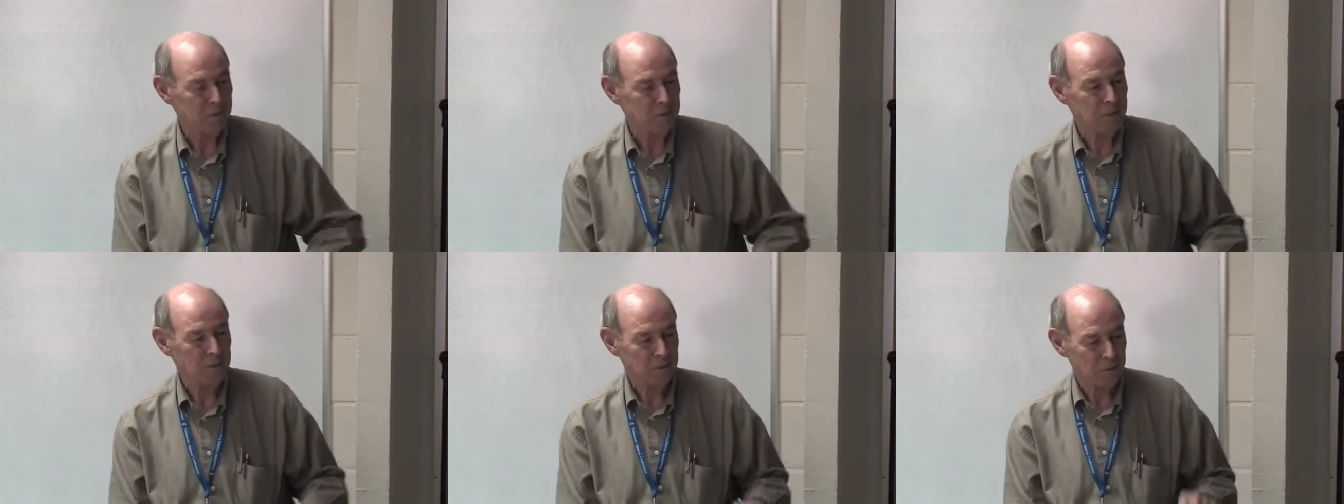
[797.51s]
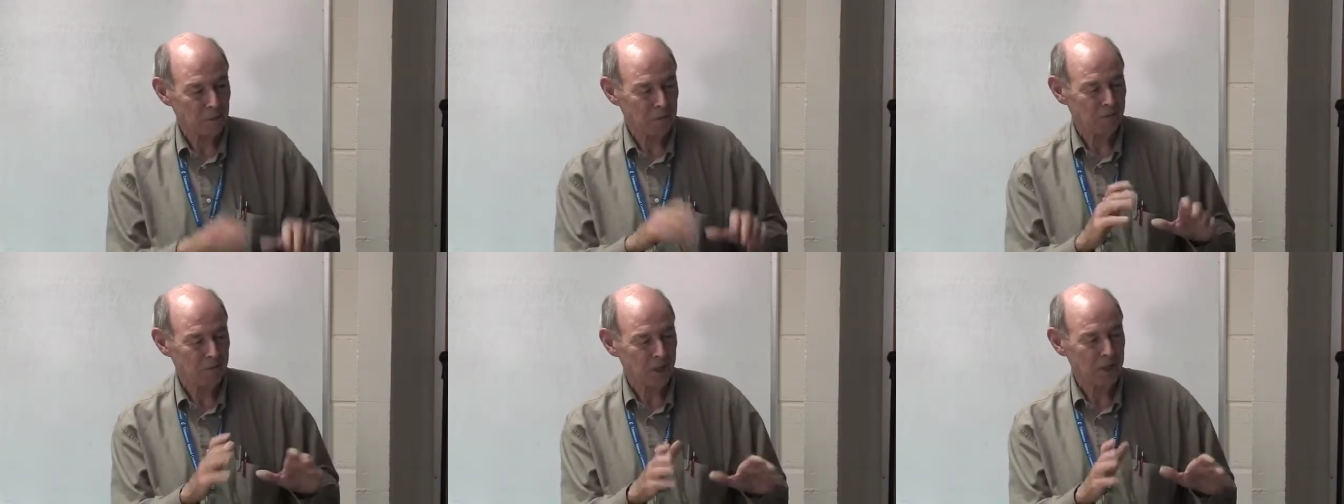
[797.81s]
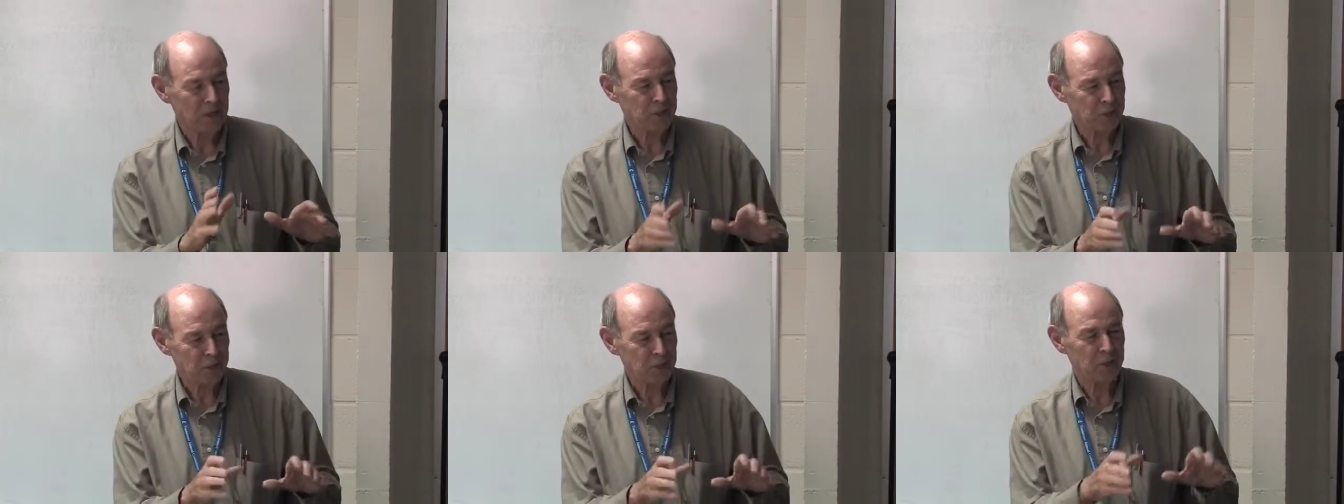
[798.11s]

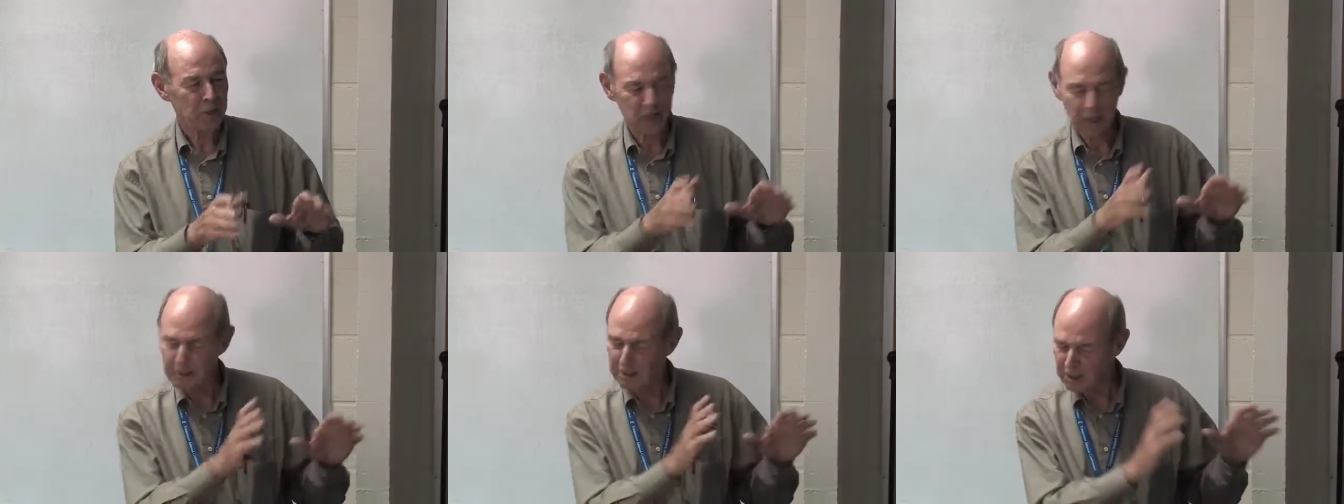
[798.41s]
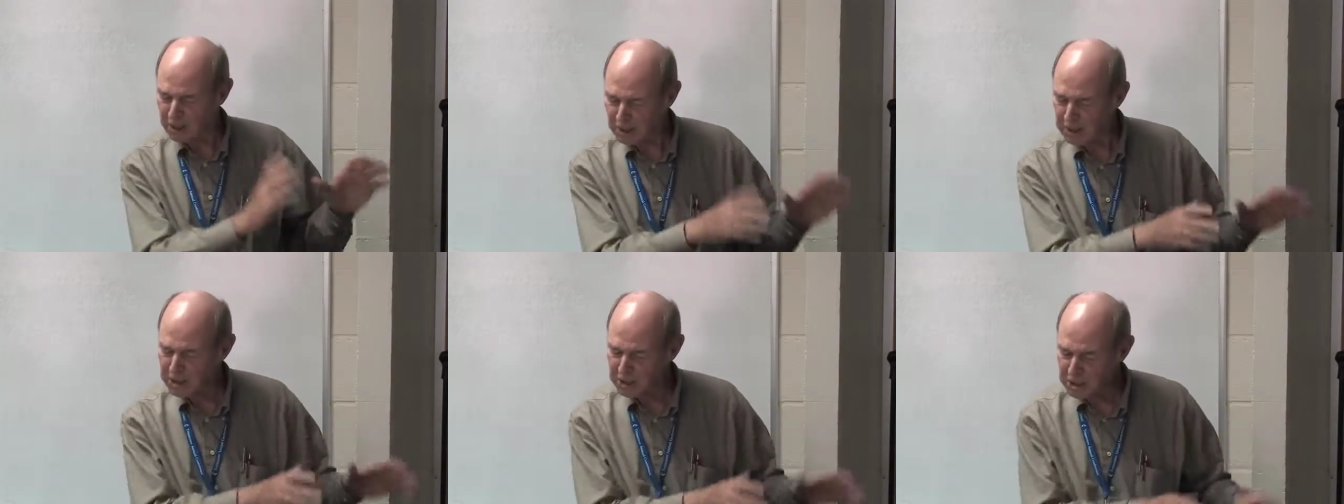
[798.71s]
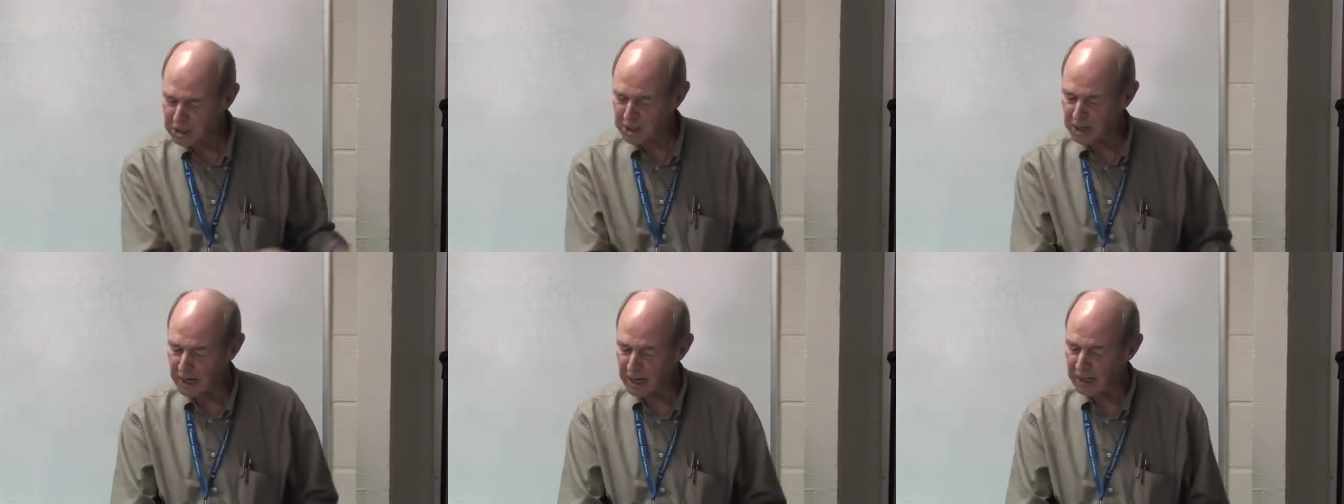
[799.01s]
advice to lay a little
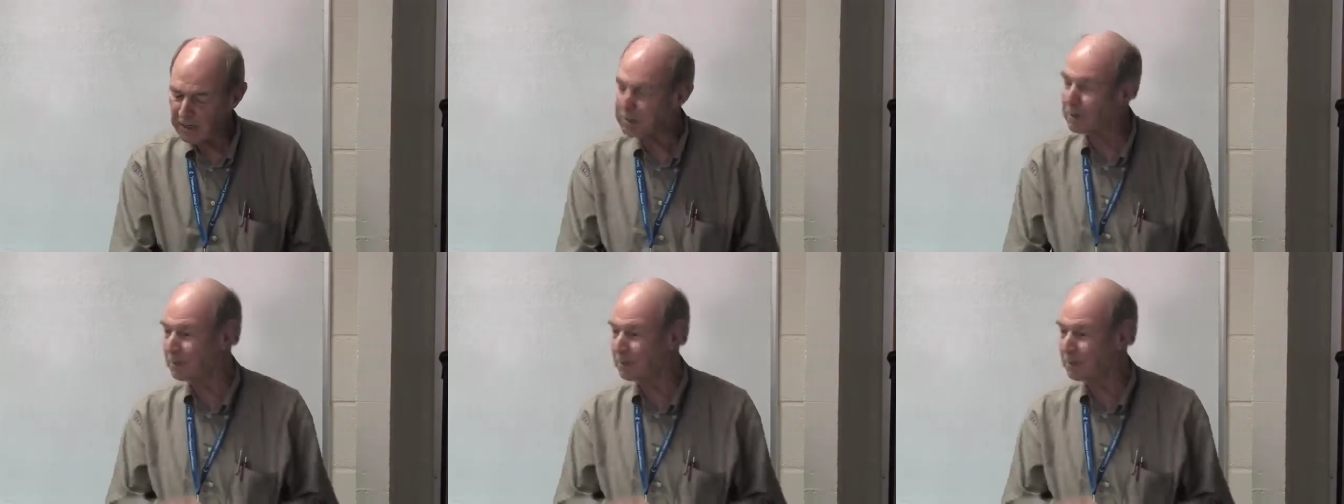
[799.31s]
aside,